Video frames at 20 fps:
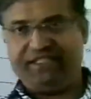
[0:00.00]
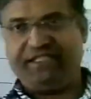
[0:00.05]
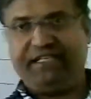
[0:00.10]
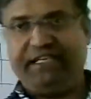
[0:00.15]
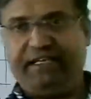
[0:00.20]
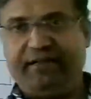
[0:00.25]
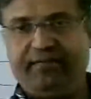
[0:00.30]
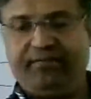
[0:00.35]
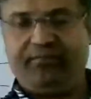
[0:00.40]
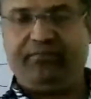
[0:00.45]
the
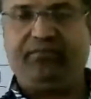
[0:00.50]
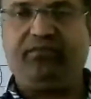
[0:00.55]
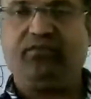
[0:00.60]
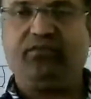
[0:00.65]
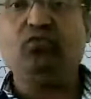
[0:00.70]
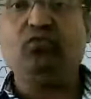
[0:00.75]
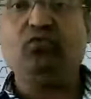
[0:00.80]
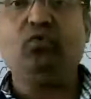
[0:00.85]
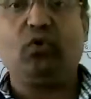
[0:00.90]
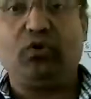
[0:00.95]

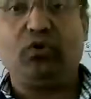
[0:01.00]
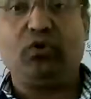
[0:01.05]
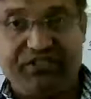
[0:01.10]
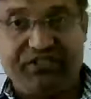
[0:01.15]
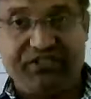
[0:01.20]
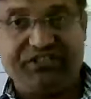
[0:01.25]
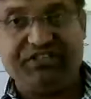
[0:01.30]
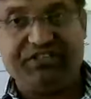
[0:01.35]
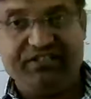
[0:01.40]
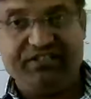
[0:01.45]

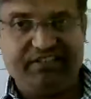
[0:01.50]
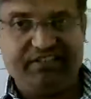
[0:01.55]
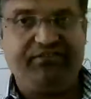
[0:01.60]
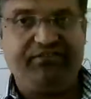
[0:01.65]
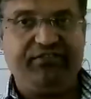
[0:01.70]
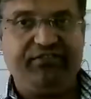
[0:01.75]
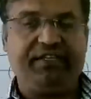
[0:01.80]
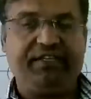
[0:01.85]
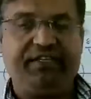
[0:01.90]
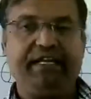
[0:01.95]
two
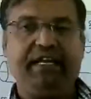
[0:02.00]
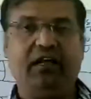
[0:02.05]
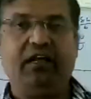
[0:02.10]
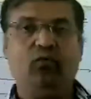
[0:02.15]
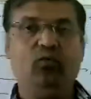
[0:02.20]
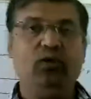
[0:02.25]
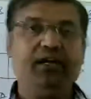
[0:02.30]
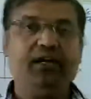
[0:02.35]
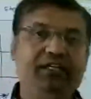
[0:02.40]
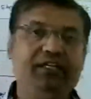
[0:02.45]
cross-sectional
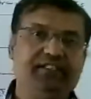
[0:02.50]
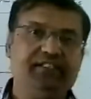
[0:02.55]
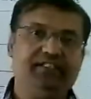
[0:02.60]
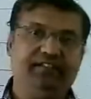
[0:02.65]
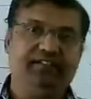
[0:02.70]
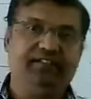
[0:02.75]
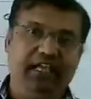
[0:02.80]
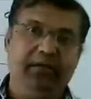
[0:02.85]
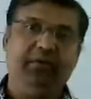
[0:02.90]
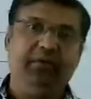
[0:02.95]
surface
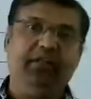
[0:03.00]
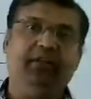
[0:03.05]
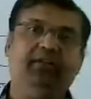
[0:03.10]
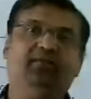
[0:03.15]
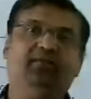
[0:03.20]
area. One